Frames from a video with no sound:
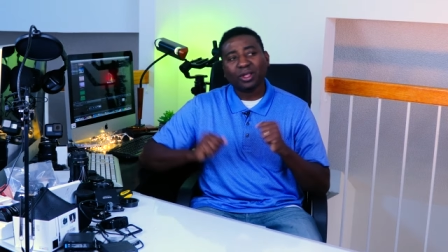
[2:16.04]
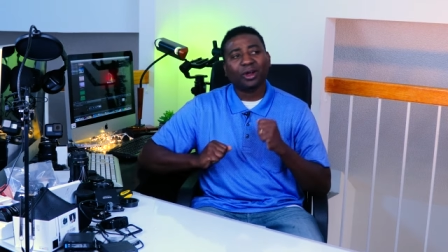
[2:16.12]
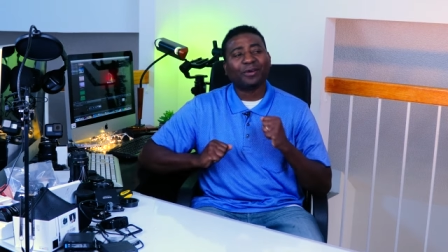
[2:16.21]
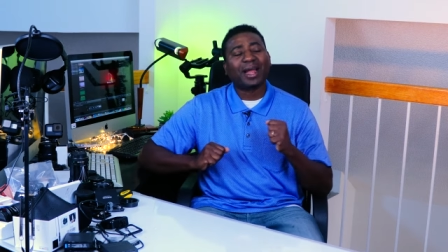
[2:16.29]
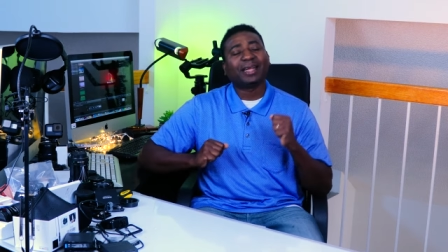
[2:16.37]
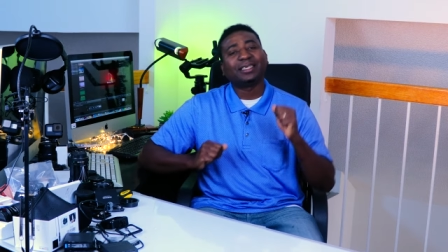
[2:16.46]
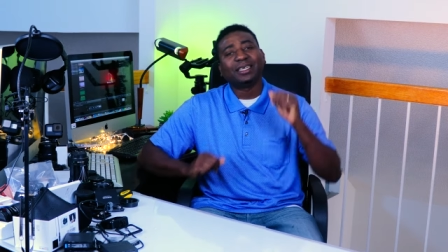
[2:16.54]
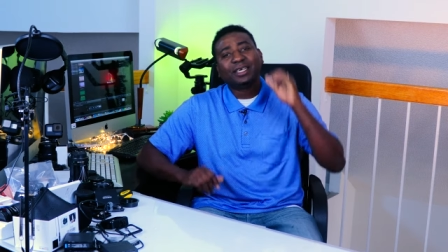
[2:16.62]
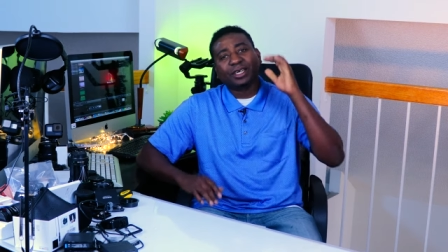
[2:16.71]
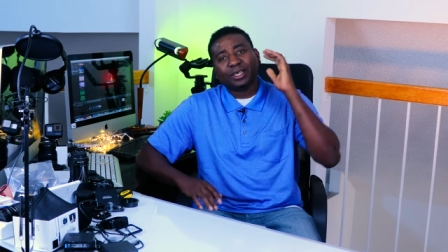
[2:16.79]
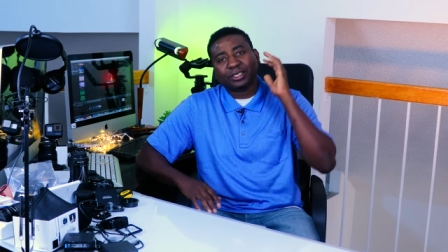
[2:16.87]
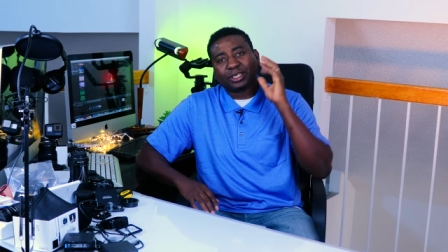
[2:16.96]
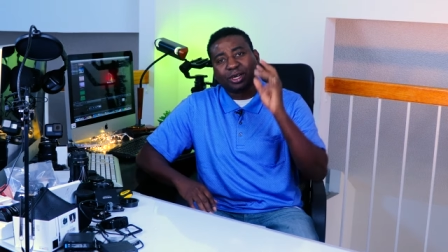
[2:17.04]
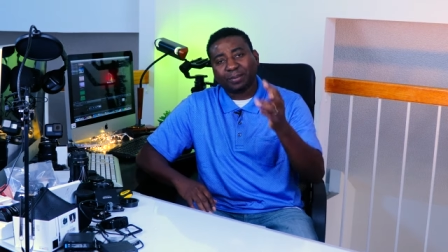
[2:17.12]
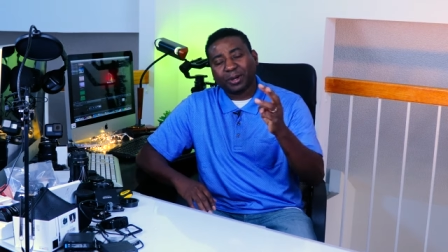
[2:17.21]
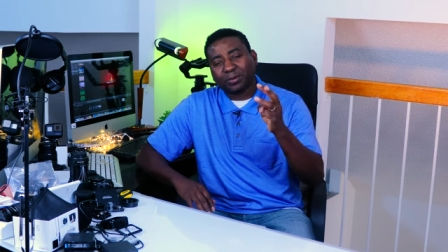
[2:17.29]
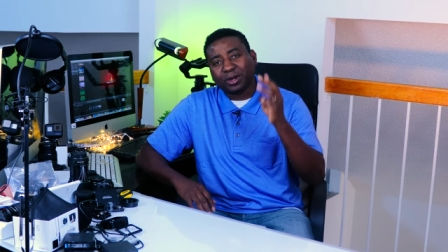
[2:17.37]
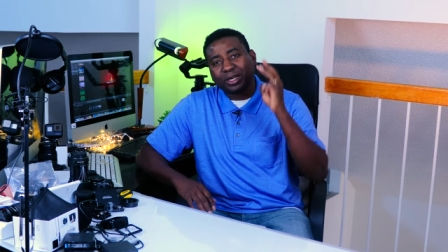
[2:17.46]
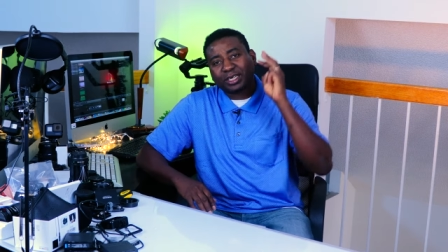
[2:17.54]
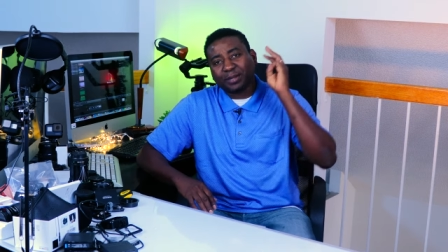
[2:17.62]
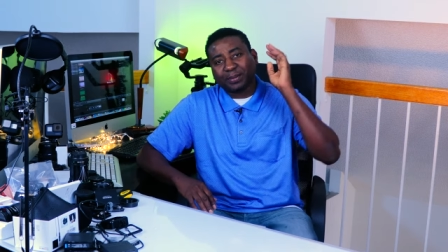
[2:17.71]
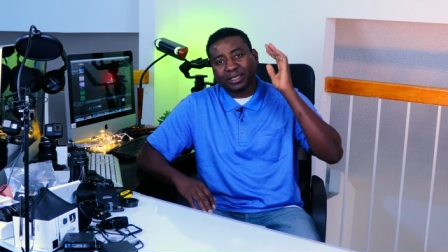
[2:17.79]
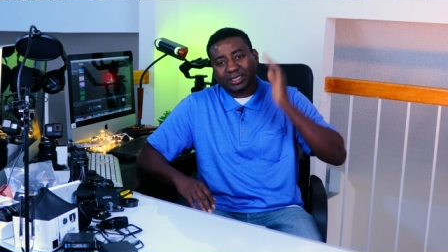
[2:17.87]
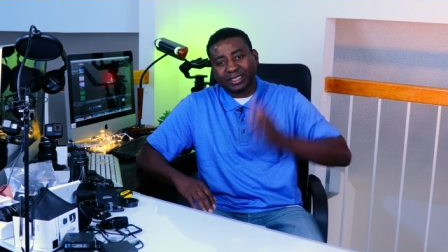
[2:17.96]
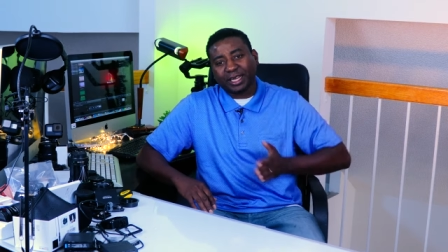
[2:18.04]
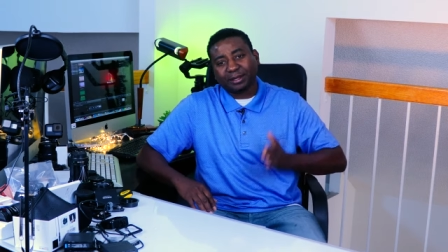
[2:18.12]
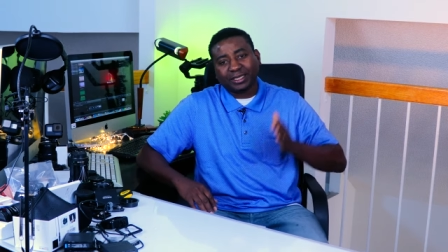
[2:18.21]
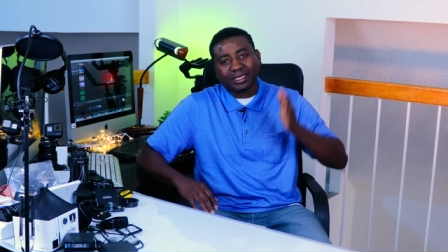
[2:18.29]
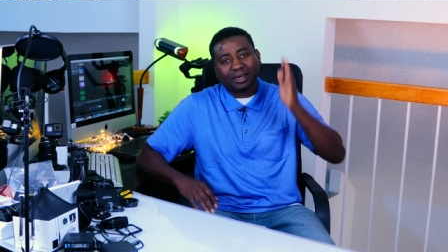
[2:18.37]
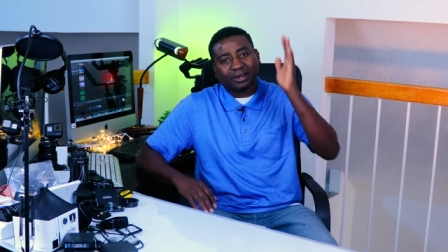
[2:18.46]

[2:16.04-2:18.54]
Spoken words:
All right, so number one, keep it steady